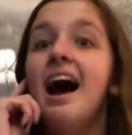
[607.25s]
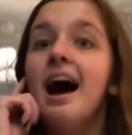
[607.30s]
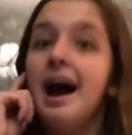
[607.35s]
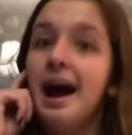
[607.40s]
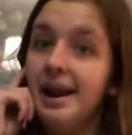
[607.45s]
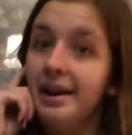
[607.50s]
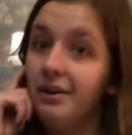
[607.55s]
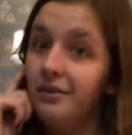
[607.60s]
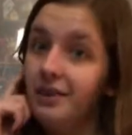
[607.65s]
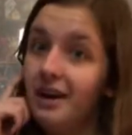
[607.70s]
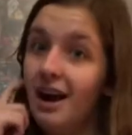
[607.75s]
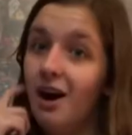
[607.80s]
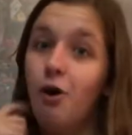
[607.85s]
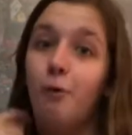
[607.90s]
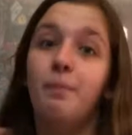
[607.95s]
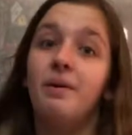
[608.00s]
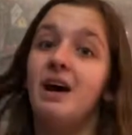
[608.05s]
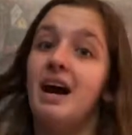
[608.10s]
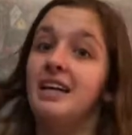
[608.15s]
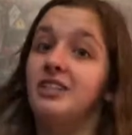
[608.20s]
I don't
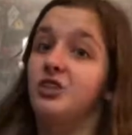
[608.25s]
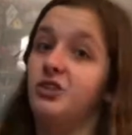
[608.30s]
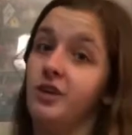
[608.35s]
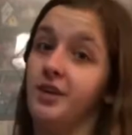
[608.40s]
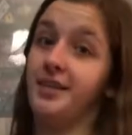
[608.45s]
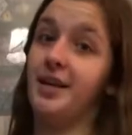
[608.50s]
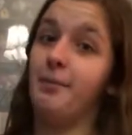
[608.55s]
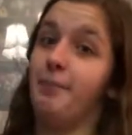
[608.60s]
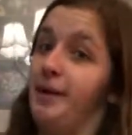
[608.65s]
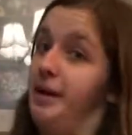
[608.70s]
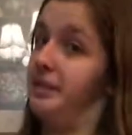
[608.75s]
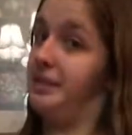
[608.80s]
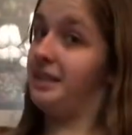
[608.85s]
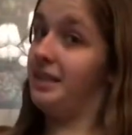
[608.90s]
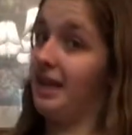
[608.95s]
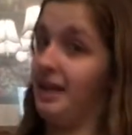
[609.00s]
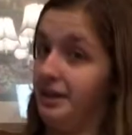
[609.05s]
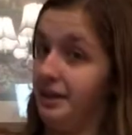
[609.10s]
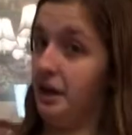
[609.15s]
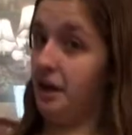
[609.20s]
know, but I just thought that'd be a,
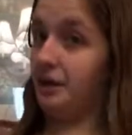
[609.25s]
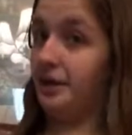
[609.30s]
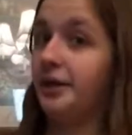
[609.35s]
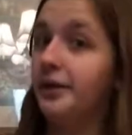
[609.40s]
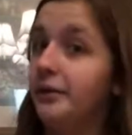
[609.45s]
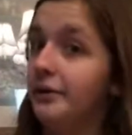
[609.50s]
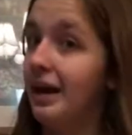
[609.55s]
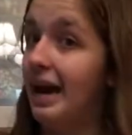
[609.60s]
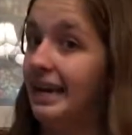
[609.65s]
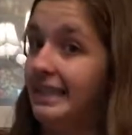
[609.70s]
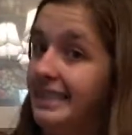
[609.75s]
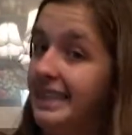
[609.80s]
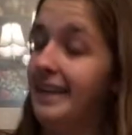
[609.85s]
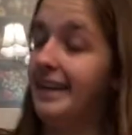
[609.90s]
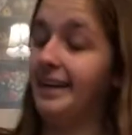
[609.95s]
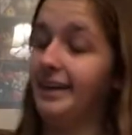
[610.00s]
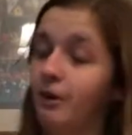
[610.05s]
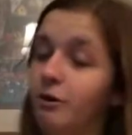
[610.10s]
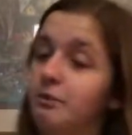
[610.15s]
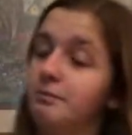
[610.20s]
a, a cute idea,
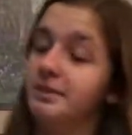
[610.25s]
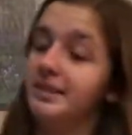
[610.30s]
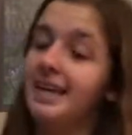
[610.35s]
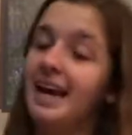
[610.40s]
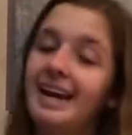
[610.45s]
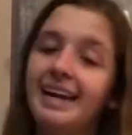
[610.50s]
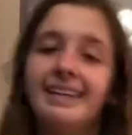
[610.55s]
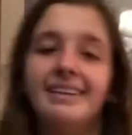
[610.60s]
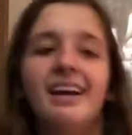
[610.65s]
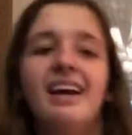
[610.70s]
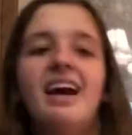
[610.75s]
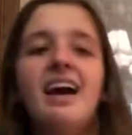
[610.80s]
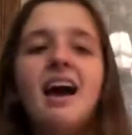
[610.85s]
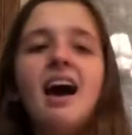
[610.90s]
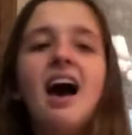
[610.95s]
you know what I'm saying?